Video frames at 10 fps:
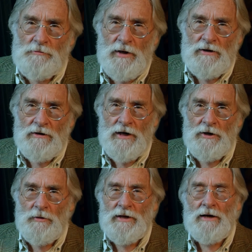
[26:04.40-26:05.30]
painter, and I
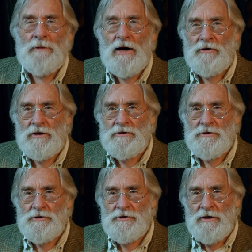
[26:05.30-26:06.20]
know what that amount is.
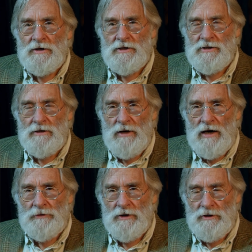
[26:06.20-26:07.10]
It's it's the
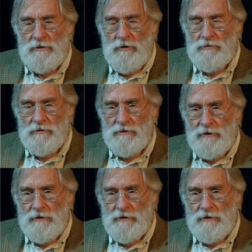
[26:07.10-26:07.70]
amount that you won't